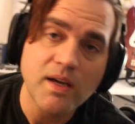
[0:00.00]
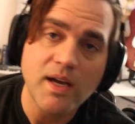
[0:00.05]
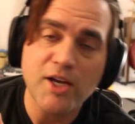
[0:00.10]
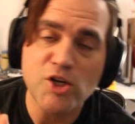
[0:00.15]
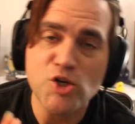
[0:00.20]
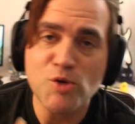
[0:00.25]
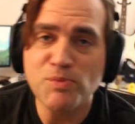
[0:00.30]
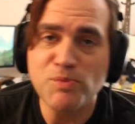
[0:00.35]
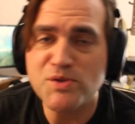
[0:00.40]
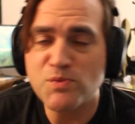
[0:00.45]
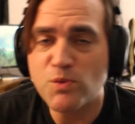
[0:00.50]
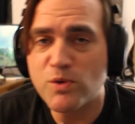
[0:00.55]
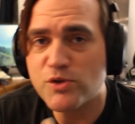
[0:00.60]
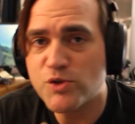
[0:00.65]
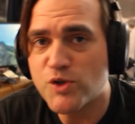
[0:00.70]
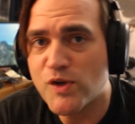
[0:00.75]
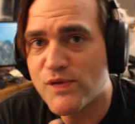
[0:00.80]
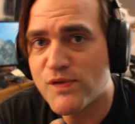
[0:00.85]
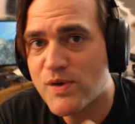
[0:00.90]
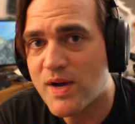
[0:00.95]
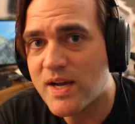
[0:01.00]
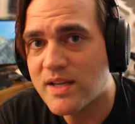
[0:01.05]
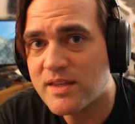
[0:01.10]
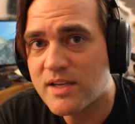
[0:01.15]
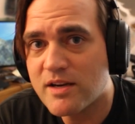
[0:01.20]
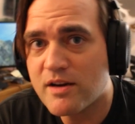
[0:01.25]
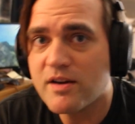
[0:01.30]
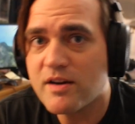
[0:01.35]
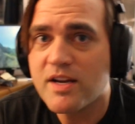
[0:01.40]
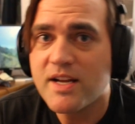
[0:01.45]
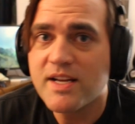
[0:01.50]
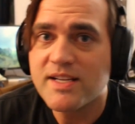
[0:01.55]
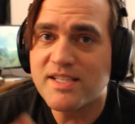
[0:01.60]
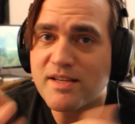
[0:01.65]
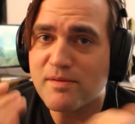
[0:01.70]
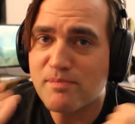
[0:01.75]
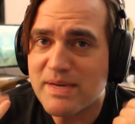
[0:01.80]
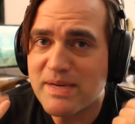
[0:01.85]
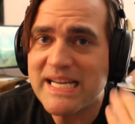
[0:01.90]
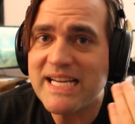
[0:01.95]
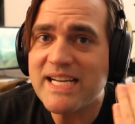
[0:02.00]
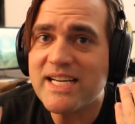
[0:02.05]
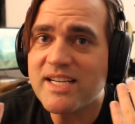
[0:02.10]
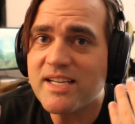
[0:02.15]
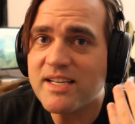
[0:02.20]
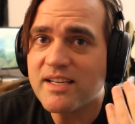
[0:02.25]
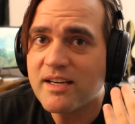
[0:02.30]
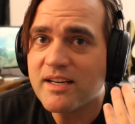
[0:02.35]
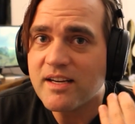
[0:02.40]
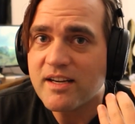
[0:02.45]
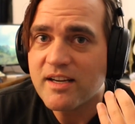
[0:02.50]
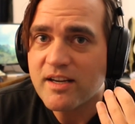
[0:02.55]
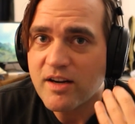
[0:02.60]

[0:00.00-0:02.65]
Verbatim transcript: there's more than 2 of you out there. To me,